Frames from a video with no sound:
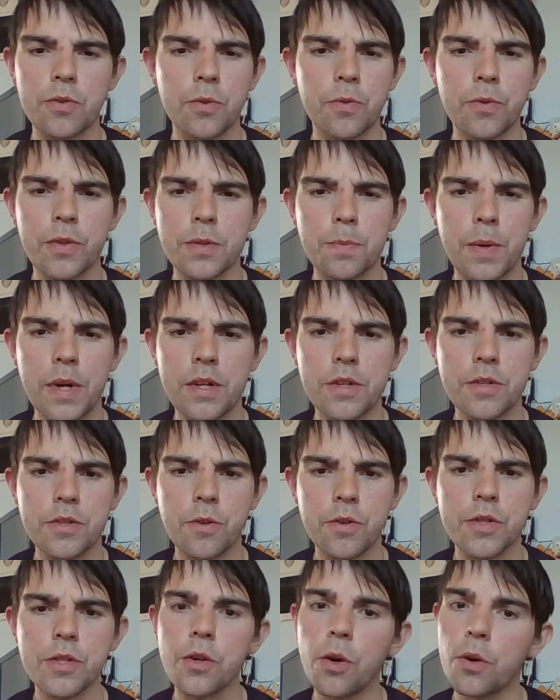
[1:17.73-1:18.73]
Crystal Palace,
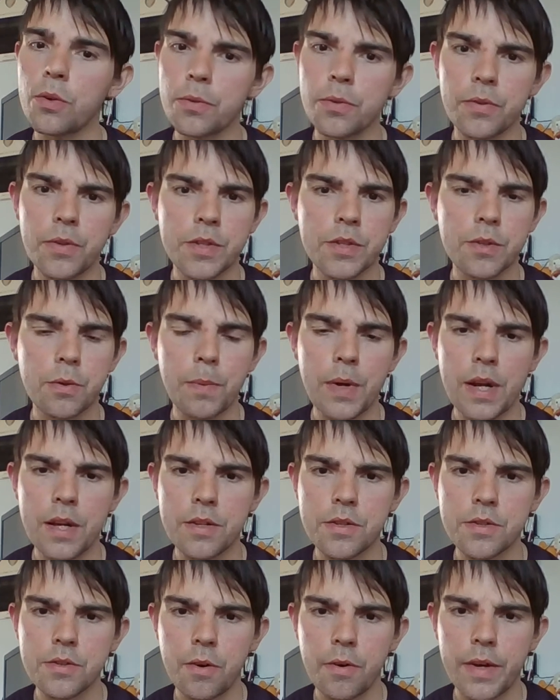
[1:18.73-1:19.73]
sorry, Tottenham Crystal
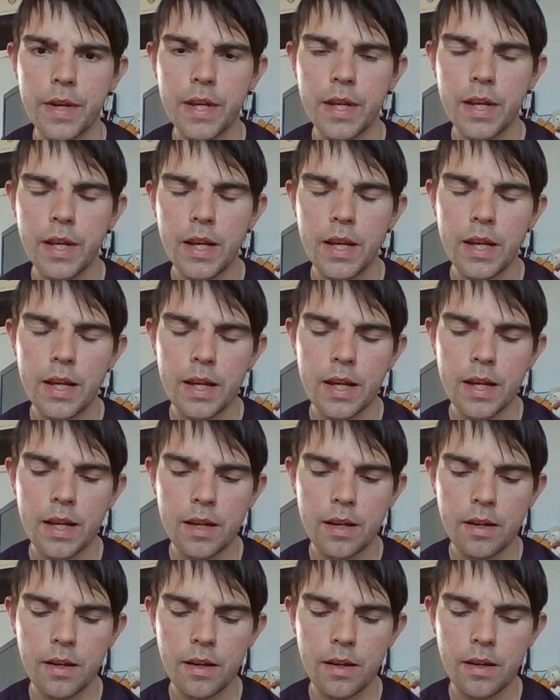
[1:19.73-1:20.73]
Palace, sorry,
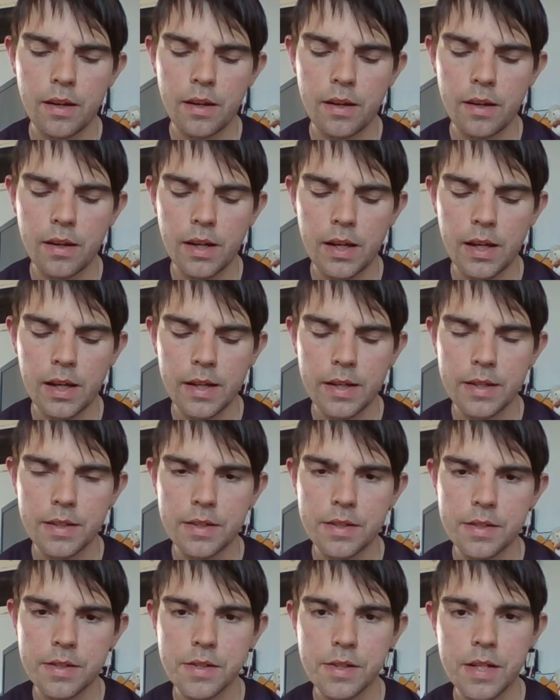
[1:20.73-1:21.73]

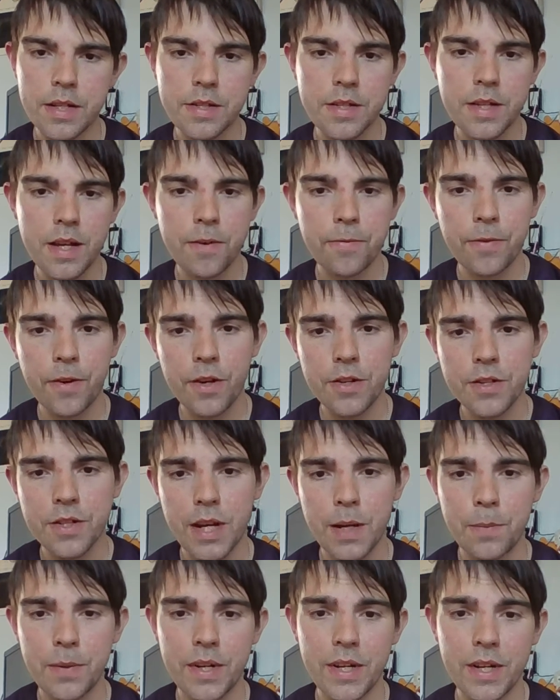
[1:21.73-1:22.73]
and it's their first
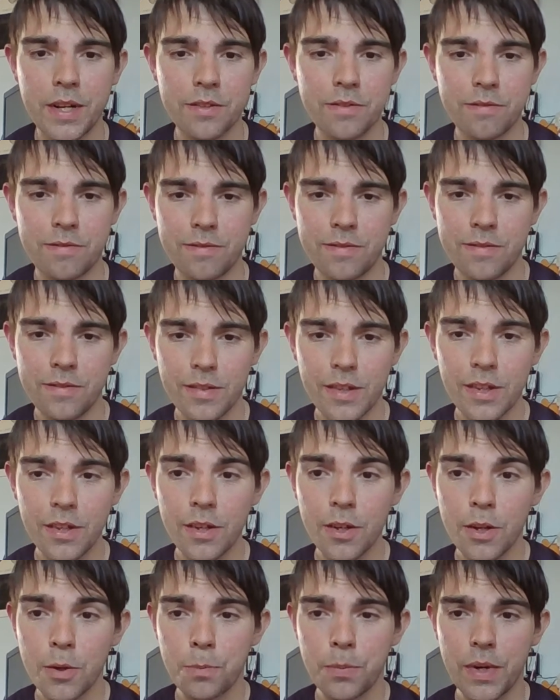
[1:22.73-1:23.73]
game in their
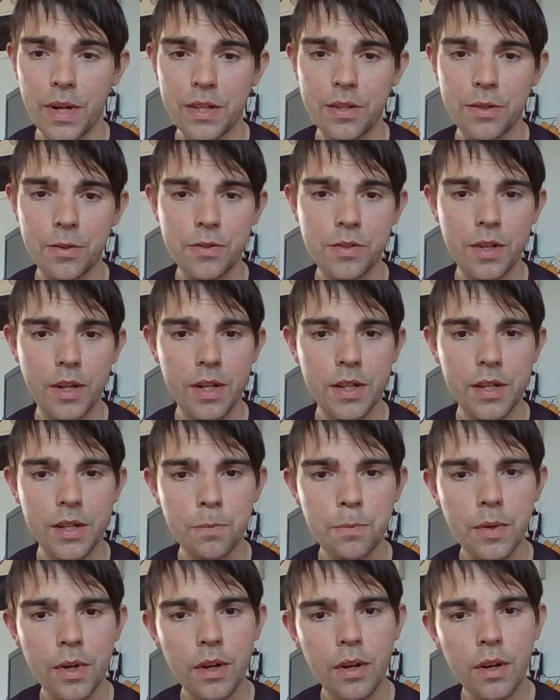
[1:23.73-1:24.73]
brand new
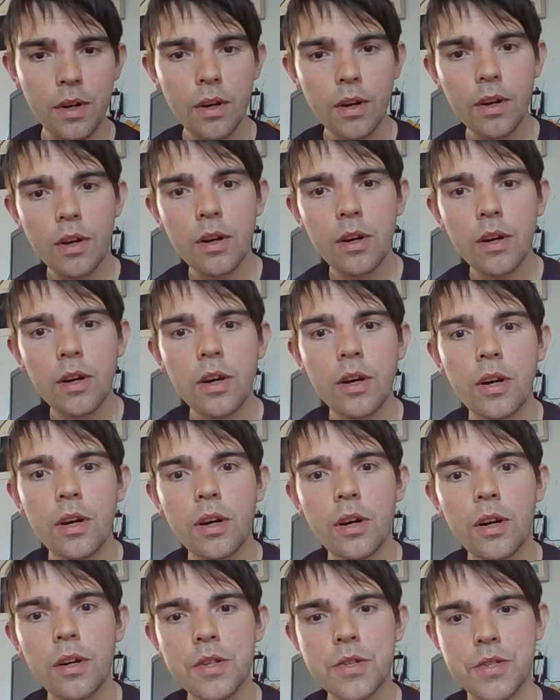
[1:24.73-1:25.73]
stadium.
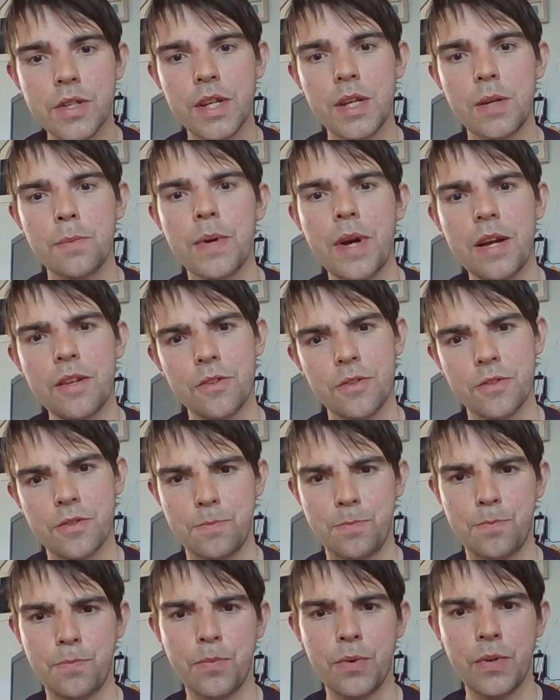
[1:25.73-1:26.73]
Seating pattern looks
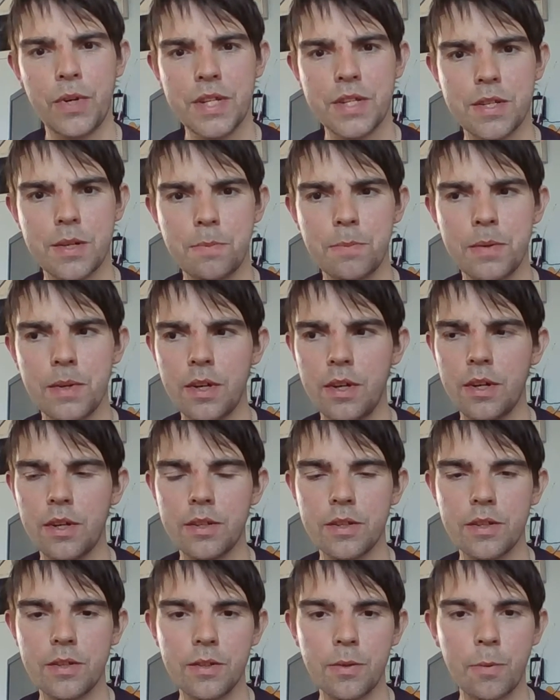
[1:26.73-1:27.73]
pretty
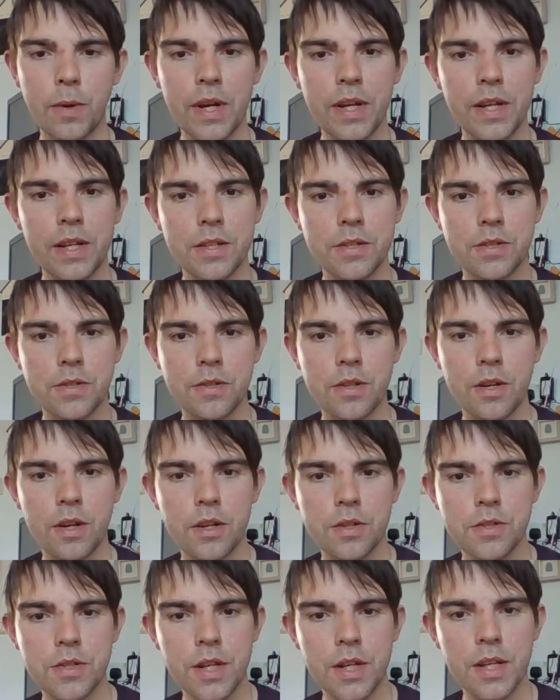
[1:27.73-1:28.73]
similar. The way
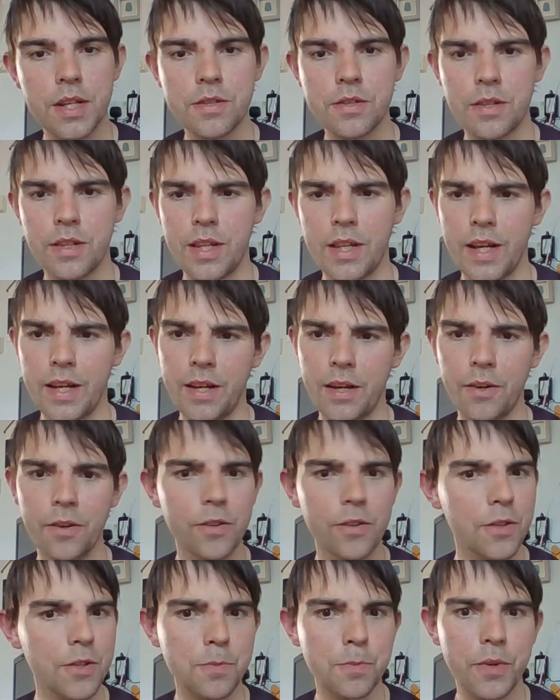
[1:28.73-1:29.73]
the seatings are laid
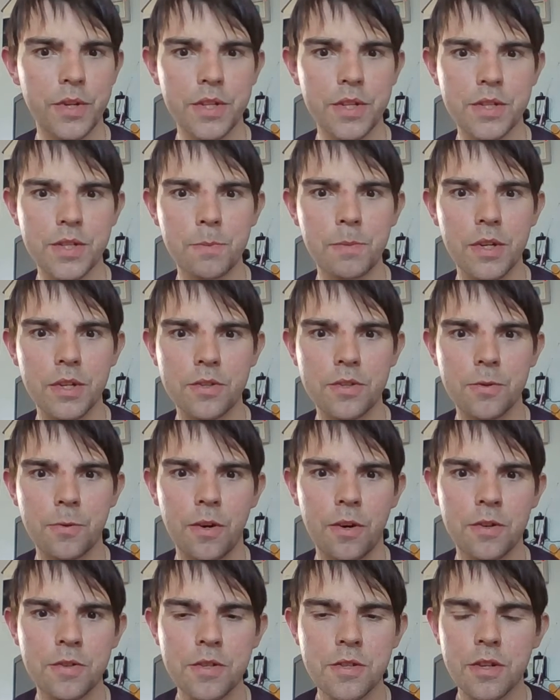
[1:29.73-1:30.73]
out looks pretty similar to
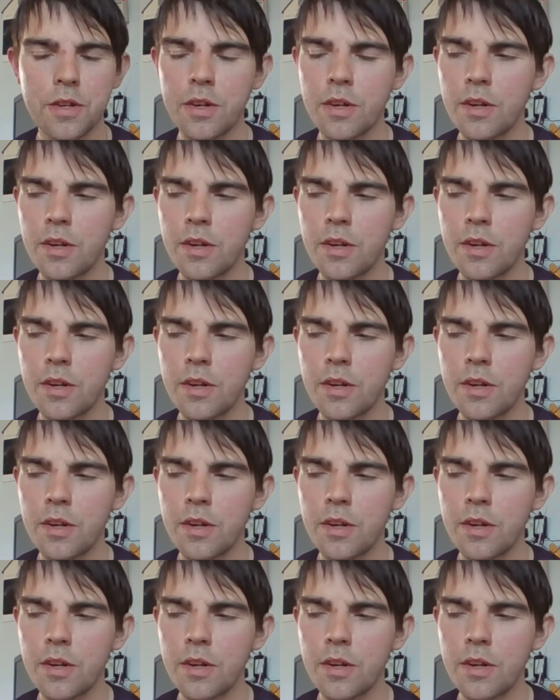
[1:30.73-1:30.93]
ours.